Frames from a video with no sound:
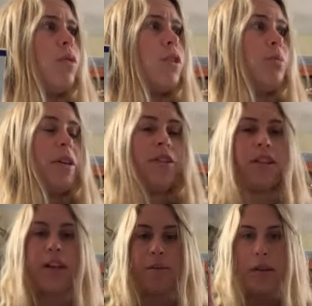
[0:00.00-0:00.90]
you bit your
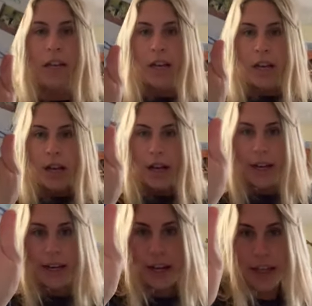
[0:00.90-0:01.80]
lip. I
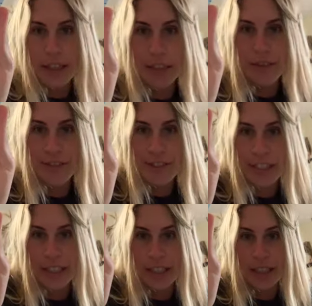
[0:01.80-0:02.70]
got a
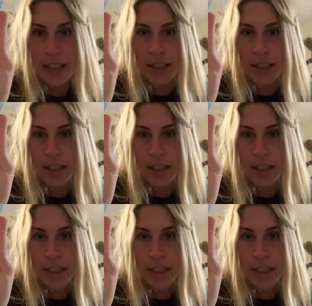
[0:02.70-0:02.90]
free